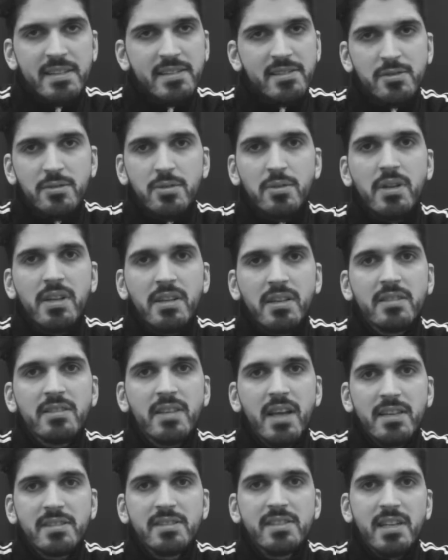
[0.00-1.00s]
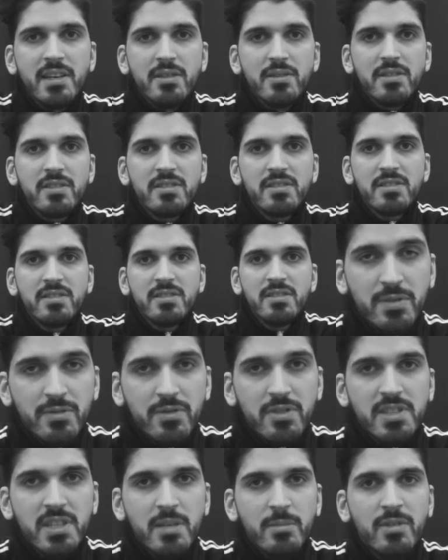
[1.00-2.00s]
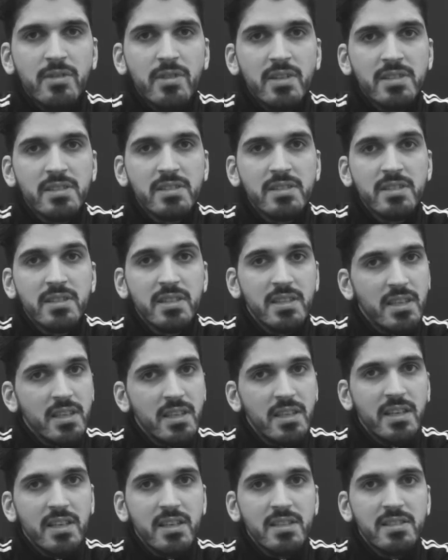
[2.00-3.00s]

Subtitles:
and it's truly not that serious, but for some of us, it